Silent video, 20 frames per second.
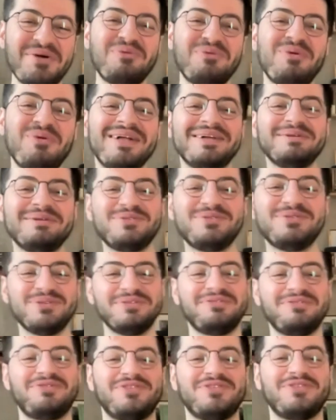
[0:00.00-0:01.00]
Welcome to
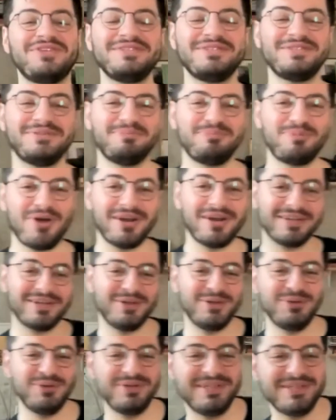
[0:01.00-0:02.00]
the first Product
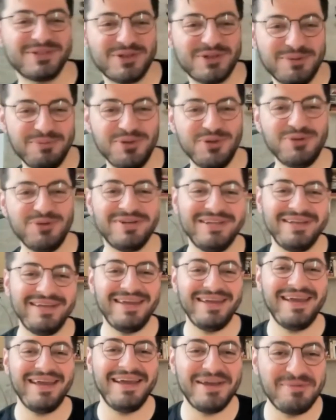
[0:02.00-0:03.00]
Cuties
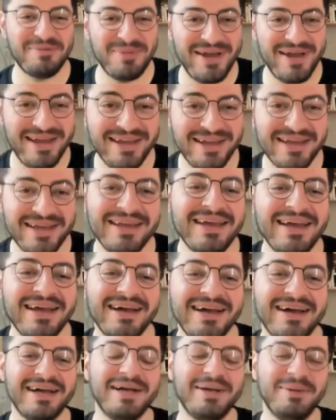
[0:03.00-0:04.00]
Community AMA.
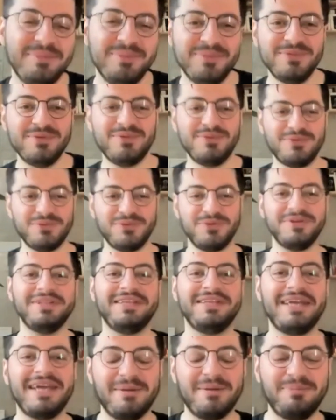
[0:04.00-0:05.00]
I'm
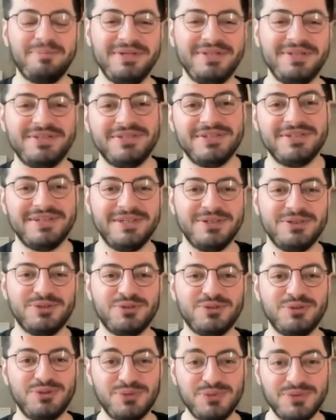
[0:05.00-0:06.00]
really happy to
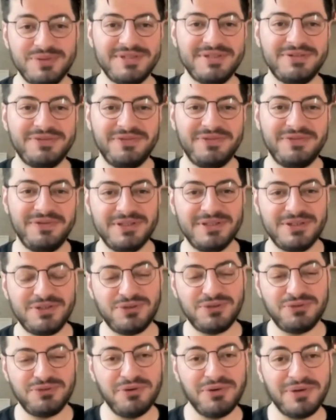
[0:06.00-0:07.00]
introduce Phyllis
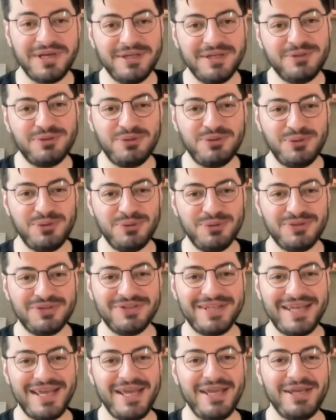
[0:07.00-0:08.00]
Njoroge to you
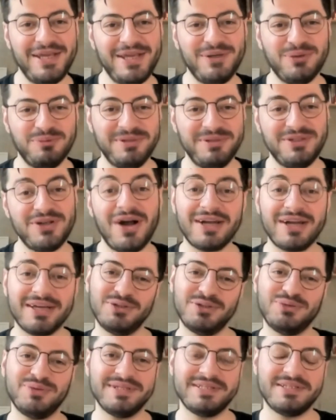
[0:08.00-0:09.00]
today, who'll be
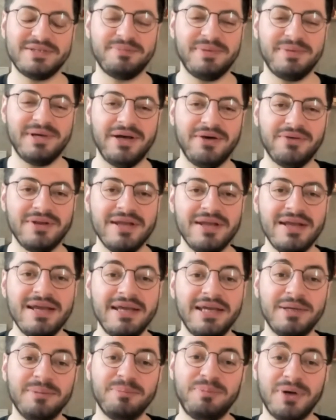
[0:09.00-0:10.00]
talking to us about
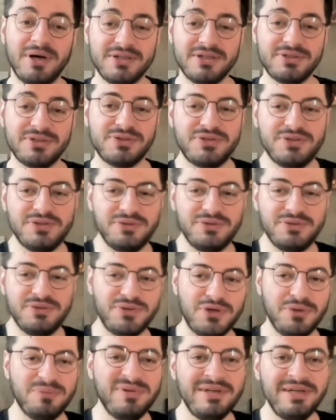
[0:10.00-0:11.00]
imposter
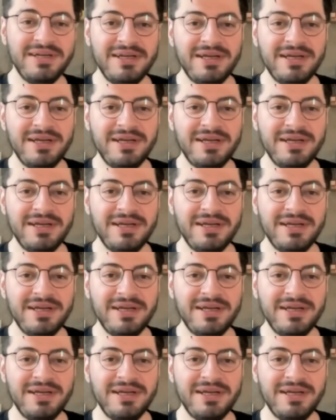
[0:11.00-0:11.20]
syndrome.